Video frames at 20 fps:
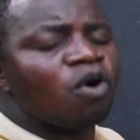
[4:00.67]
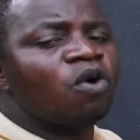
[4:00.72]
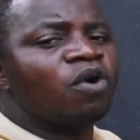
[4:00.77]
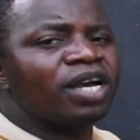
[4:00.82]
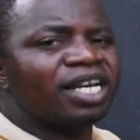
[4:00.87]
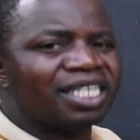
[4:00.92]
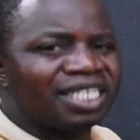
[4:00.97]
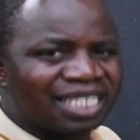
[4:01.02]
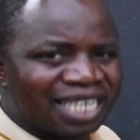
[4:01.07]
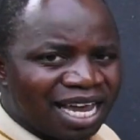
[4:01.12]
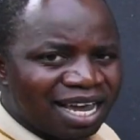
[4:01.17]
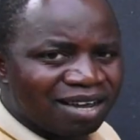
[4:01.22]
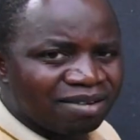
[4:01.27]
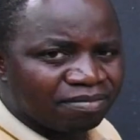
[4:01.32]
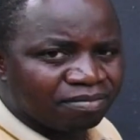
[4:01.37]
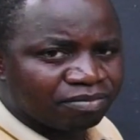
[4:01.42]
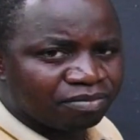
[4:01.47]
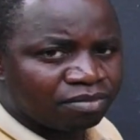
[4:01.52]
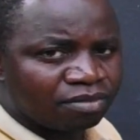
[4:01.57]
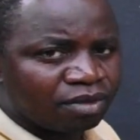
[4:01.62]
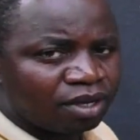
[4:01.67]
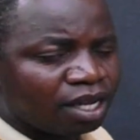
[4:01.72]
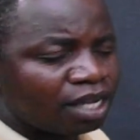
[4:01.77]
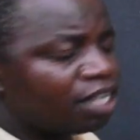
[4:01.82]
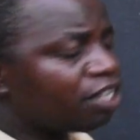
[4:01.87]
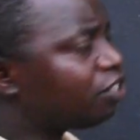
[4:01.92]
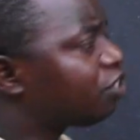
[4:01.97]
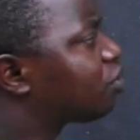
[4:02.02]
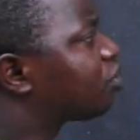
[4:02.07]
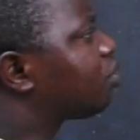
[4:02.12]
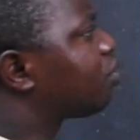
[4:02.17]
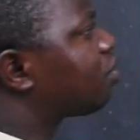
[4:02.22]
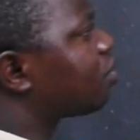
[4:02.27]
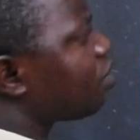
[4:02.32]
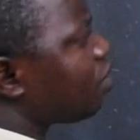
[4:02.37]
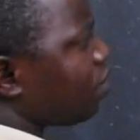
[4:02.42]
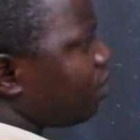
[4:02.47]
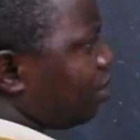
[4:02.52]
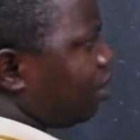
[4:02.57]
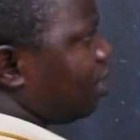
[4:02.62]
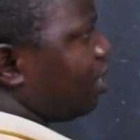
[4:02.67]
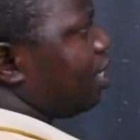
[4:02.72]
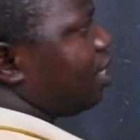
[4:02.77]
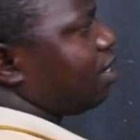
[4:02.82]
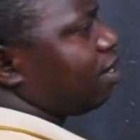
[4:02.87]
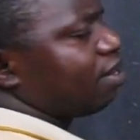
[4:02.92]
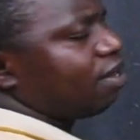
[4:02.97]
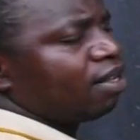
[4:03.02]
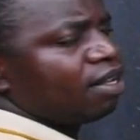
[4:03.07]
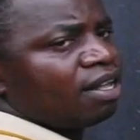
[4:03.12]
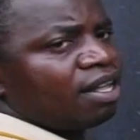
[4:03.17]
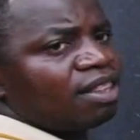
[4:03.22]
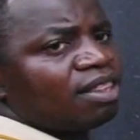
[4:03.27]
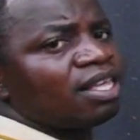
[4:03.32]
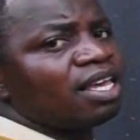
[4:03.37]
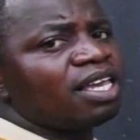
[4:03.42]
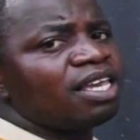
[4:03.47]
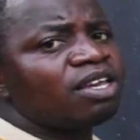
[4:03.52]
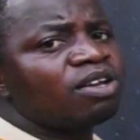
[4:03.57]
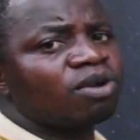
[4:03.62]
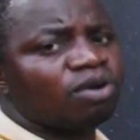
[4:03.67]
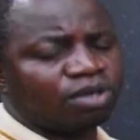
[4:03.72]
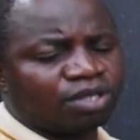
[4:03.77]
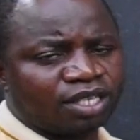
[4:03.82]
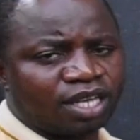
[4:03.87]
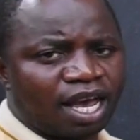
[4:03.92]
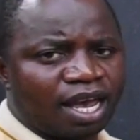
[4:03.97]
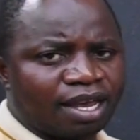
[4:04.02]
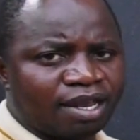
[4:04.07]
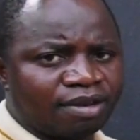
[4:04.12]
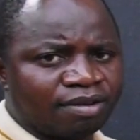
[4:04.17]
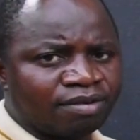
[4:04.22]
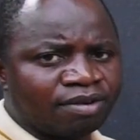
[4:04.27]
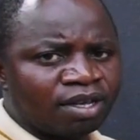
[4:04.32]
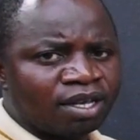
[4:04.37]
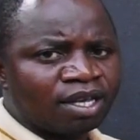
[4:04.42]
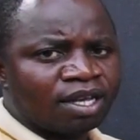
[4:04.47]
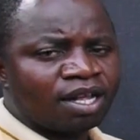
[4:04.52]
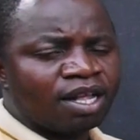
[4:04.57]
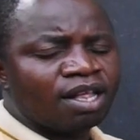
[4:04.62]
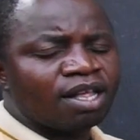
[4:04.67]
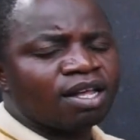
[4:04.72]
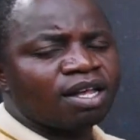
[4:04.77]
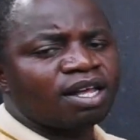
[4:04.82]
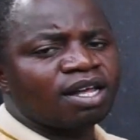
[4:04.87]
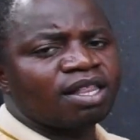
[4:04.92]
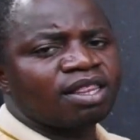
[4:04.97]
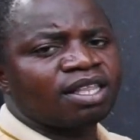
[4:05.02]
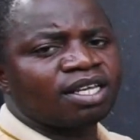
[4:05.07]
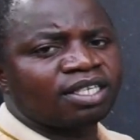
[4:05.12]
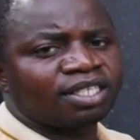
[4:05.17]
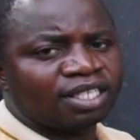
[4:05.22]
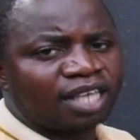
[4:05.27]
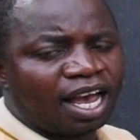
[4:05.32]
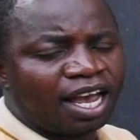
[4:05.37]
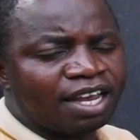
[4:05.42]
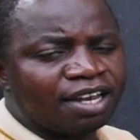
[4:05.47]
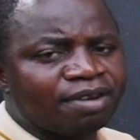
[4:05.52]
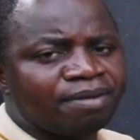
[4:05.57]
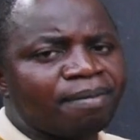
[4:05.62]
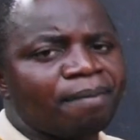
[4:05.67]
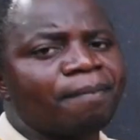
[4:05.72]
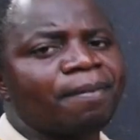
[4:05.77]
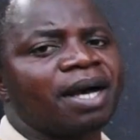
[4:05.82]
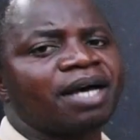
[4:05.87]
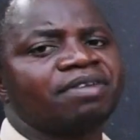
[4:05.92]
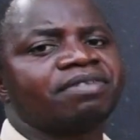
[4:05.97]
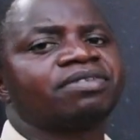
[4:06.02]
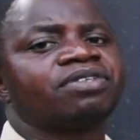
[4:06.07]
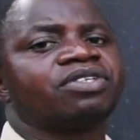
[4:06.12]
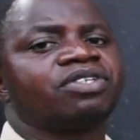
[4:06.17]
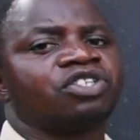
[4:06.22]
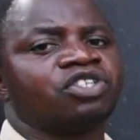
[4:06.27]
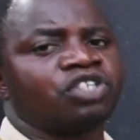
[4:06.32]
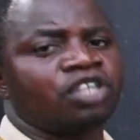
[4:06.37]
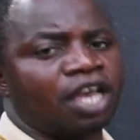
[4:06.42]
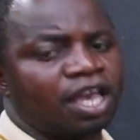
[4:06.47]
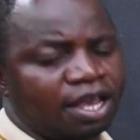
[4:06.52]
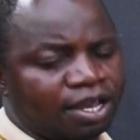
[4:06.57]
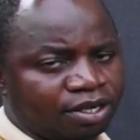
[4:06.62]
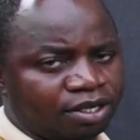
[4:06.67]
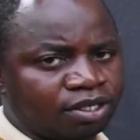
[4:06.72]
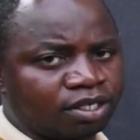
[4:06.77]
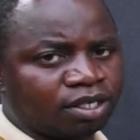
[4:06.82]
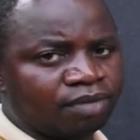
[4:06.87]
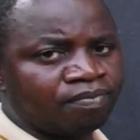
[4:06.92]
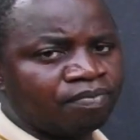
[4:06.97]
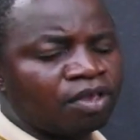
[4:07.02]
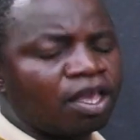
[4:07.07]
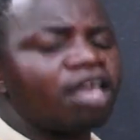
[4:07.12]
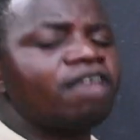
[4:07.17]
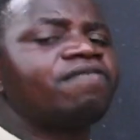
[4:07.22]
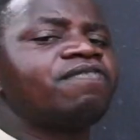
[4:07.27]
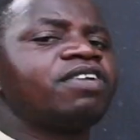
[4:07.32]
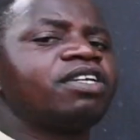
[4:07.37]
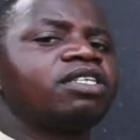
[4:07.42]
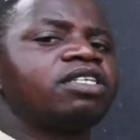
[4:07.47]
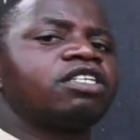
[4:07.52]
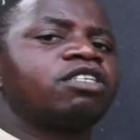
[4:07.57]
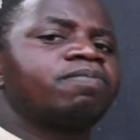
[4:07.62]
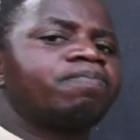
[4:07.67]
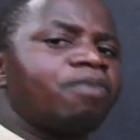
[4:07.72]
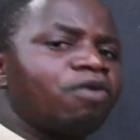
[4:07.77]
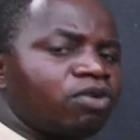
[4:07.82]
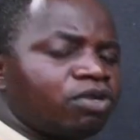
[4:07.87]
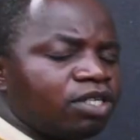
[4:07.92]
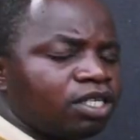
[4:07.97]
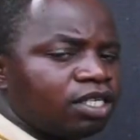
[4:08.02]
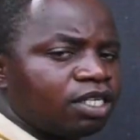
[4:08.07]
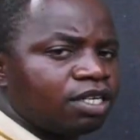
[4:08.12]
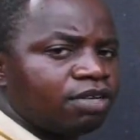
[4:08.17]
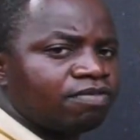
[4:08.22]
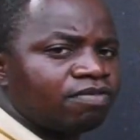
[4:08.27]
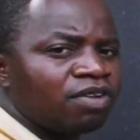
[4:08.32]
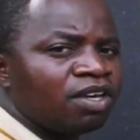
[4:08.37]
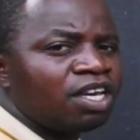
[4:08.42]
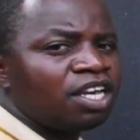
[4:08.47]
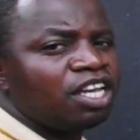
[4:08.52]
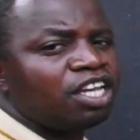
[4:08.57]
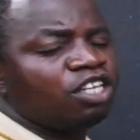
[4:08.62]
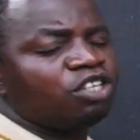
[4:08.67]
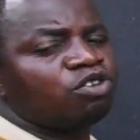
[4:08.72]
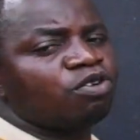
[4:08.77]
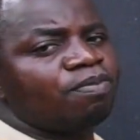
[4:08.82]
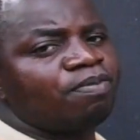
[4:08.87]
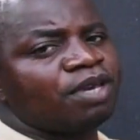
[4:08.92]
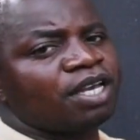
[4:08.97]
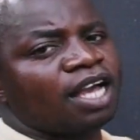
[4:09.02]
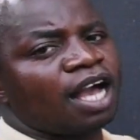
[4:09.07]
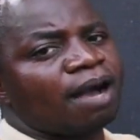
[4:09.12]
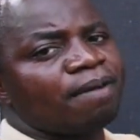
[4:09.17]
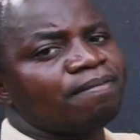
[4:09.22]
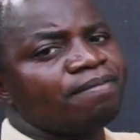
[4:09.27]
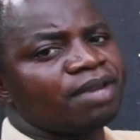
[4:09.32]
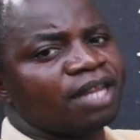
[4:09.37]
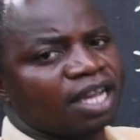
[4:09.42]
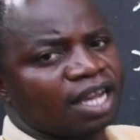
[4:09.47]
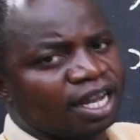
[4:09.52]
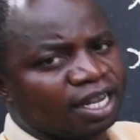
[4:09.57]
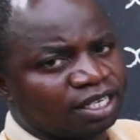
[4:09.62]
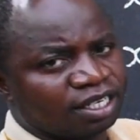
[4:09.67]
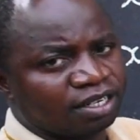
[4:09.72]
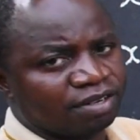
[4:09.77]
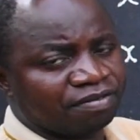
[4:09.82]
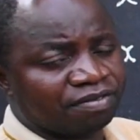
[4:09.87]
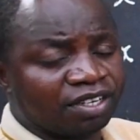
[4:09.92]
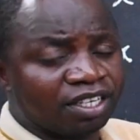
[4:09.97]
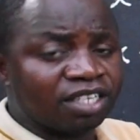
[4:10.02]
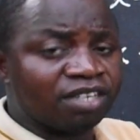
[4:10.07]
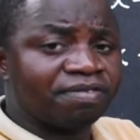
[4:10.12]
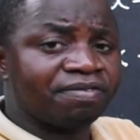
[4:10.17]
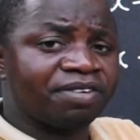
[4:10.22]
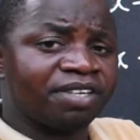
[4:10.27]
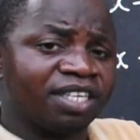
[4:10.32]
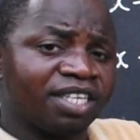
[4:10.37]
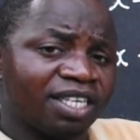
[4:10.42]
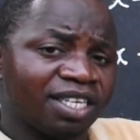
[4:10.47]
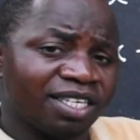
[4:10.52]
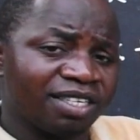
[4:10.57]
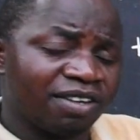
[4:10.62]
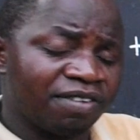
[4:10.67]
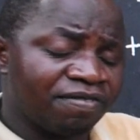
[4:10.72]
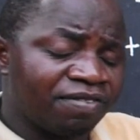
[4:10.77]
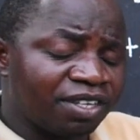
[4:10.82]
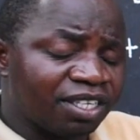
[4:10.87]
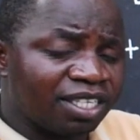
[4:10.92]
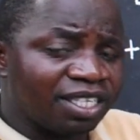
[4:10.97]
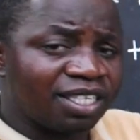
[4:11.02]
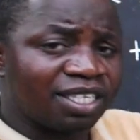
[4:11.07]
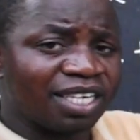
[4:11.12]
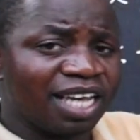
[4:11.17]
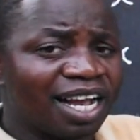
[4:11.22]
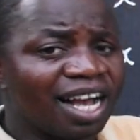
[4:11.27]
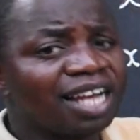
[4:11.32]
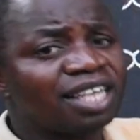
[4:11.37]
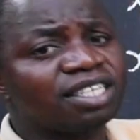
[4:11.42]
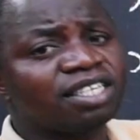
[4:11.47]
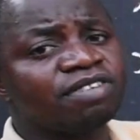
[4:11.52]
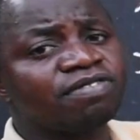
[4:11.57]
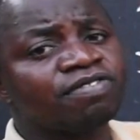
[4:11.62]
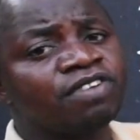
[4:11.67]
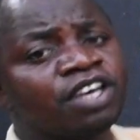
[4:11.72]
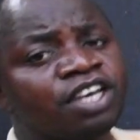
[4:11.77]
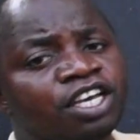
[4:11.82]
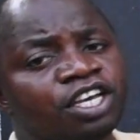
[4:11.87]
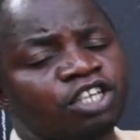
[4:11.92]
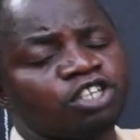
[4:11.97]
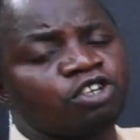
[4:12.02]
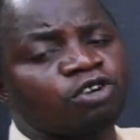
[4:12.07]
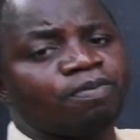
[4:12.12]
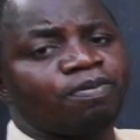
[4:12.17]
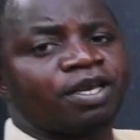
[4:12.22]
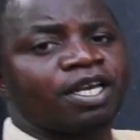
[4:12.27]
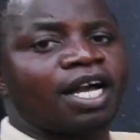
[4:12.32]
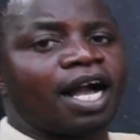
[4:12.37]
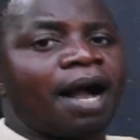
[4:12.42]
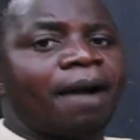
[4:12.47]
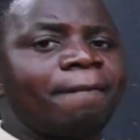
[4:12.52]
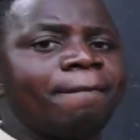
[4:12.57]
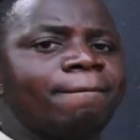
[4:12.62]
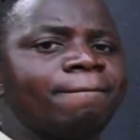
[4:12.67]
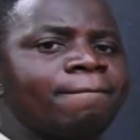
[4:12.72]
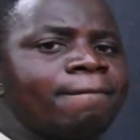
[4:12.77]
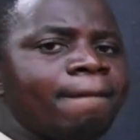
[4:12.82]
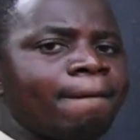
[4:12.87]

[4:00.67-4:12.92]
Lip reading: or a term is crossing the equal sign, the sign must change. If it is positive, it will become negative. If it is negative, it will become